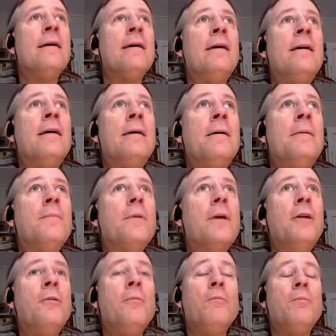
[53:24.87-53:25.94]

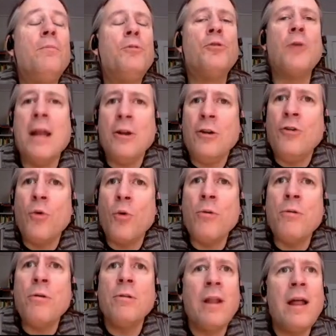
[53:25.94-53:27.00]
Got great
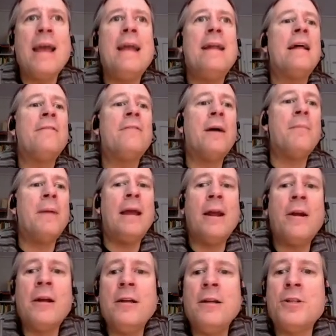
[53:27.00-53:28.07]
northern light. I've got my air
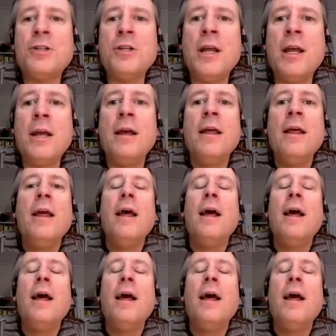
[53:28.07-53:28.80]
conditioning.